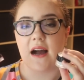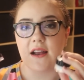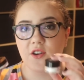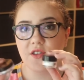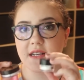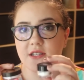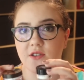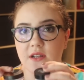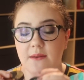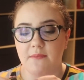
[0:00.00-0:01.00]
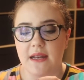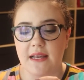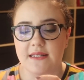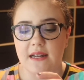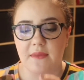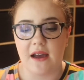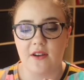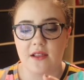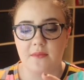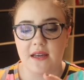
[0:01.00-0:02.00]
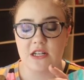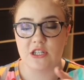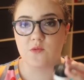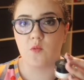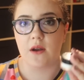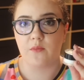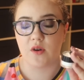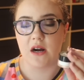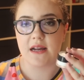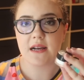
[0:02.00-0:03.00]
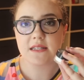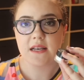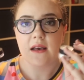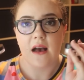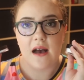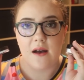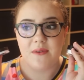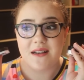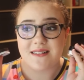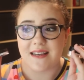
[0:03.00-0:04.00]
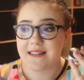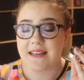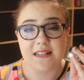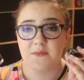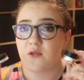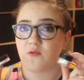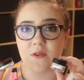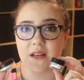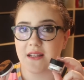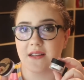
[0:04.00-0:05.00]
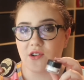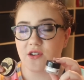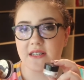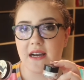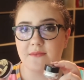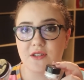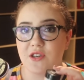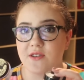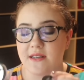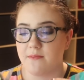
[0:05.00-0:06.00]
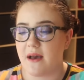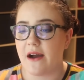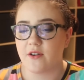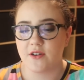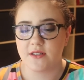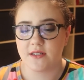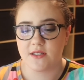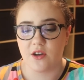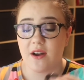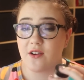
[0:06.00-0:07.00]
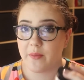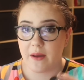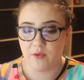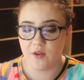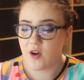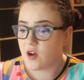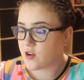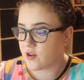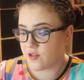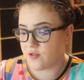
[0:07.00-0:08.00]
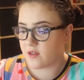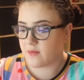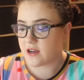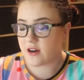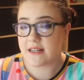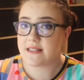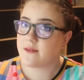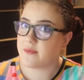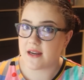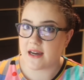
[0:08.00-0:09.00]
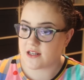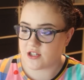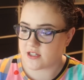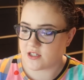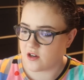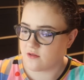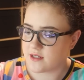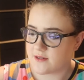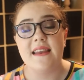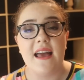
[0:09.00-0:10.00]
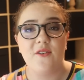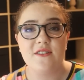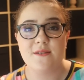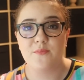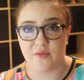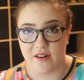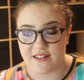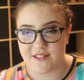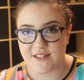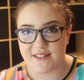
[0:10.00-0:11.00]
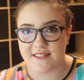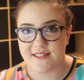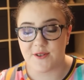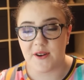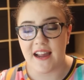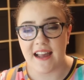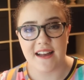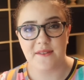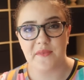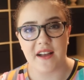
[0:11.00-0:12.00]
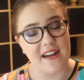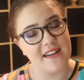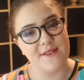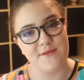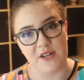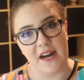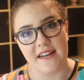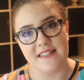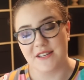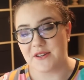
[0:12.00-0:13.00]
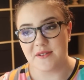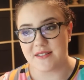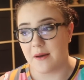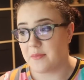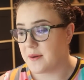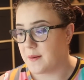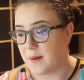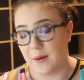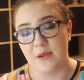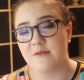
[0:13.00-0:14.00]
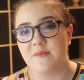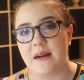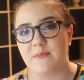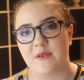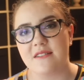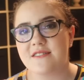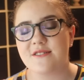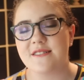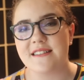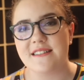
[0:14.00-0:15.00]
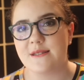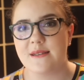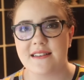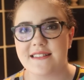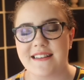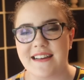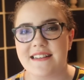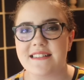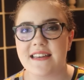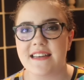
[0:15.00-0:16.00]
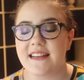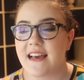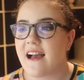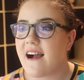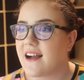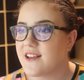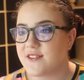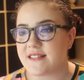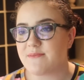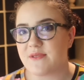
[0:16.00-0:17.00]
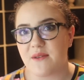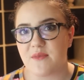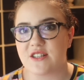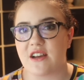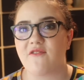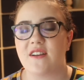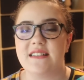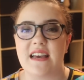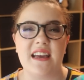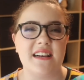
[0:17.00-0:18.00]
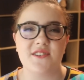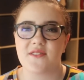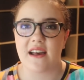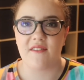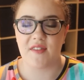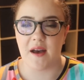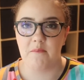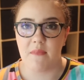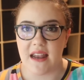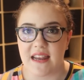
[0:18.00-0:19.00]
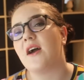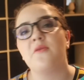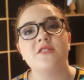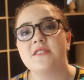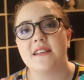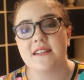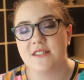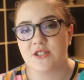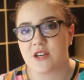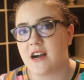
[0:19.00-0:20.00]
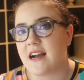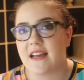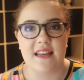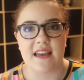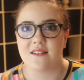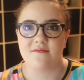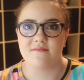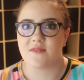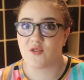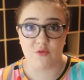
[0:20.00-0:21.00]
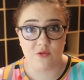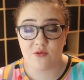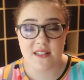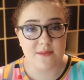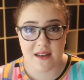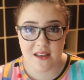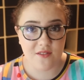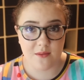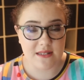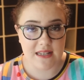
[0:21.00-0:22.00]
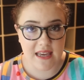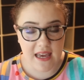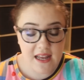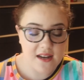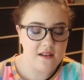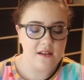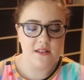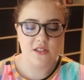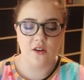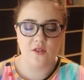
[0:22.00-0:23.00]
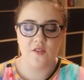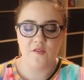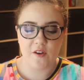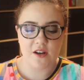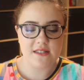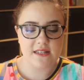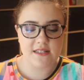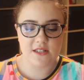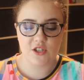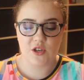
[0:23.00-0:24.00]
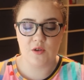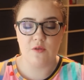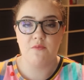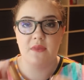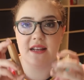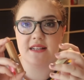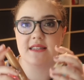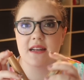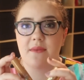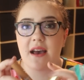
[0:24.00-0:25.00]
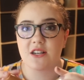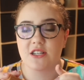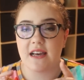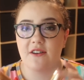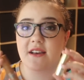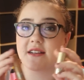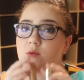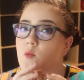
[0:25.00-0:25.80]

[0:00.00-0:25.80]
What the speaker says: I know these are only minis, and I'm counting them each as 1 product because it takes me a really long time to use up powders. So I know people go through them like crazy, but I just don't. Now onto bronzers. So I am kind of trying to use up all of my bronzers in 2018. I use them pretty much every day. I don't have that many. I would just like to try and get through as many of them as I can. So the first is 2 minis that I'm actually counting as